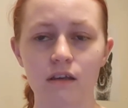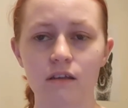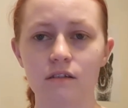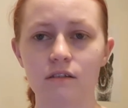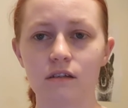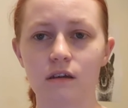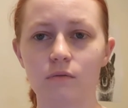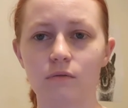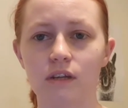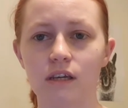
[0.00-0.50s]

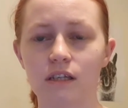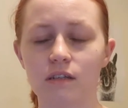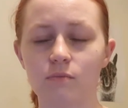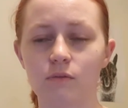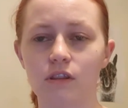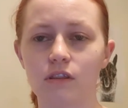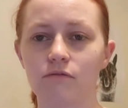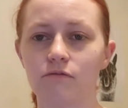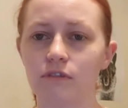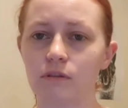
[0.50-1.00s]
So next
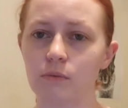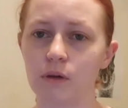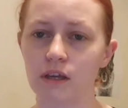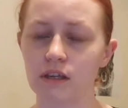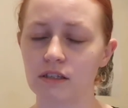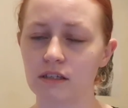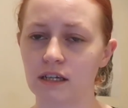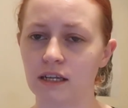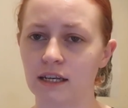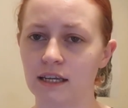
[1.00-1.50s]
month for the
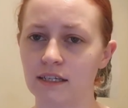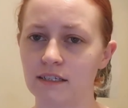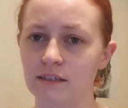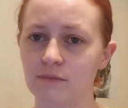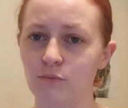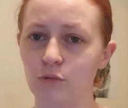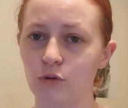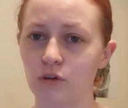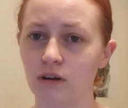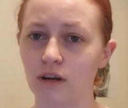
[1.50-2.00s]
Bites and
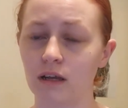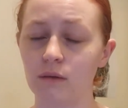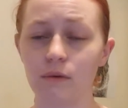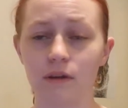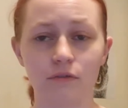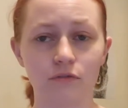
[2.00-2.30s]
Laces book club,